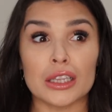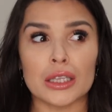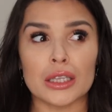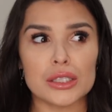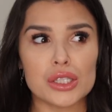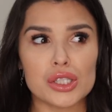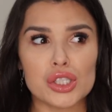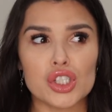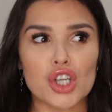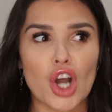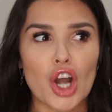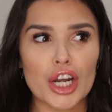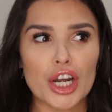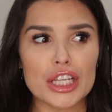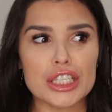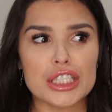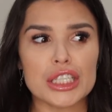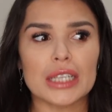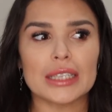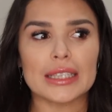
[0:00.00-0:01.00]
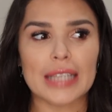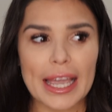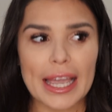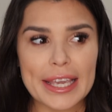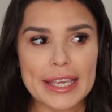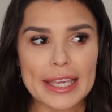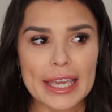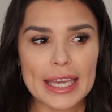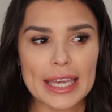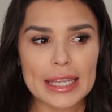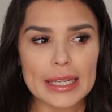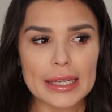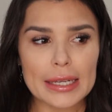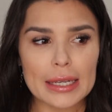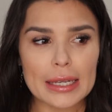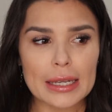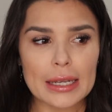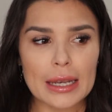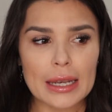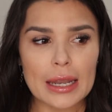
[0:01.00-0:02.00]
started to like it,
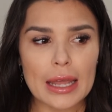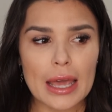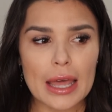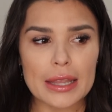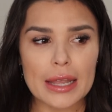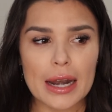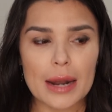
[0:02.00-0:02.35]
and